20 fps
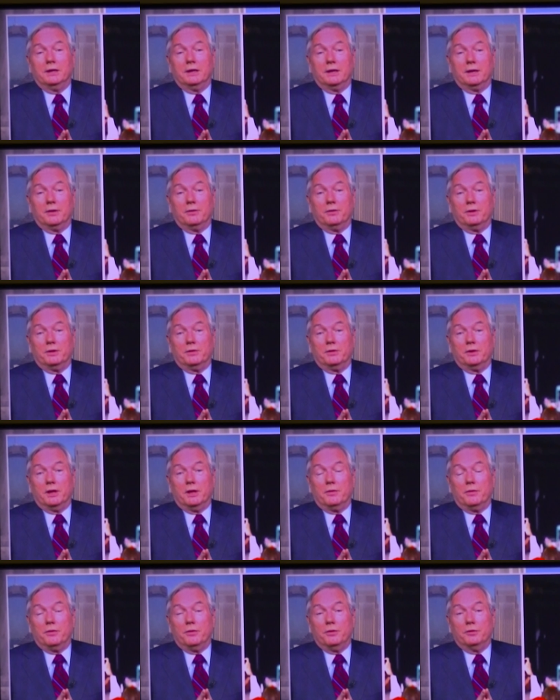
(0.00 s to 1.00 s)
And I think
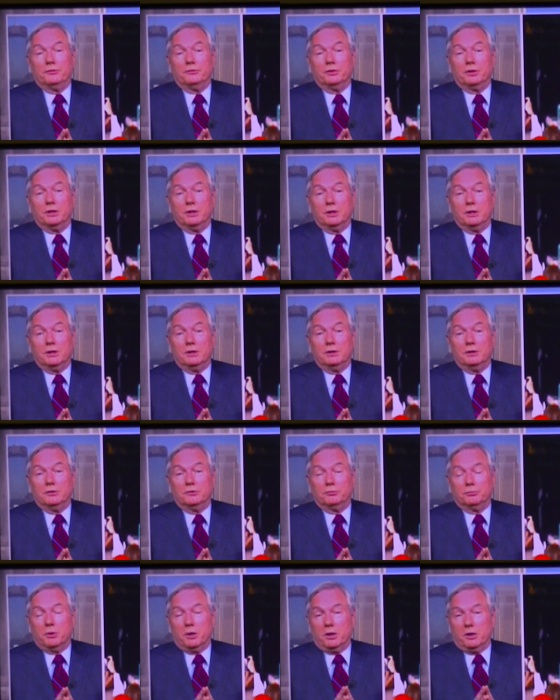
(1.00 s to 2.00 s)
that this, again,
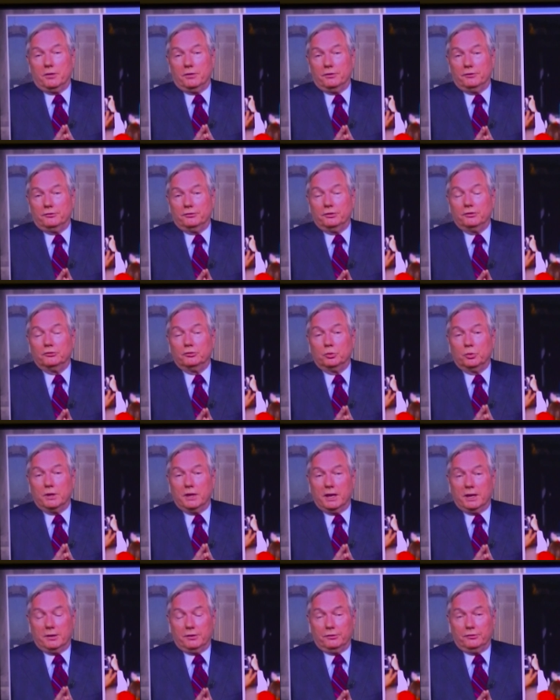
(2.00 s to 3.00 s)
is part of the sense we're
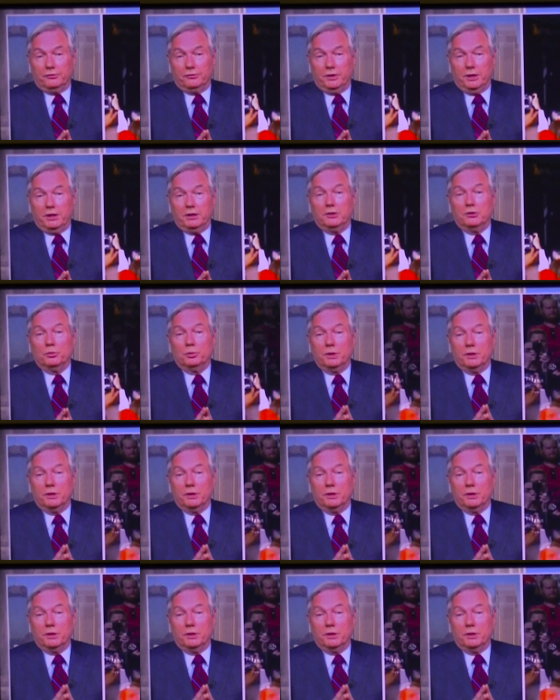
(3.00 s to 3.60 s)
not understanding.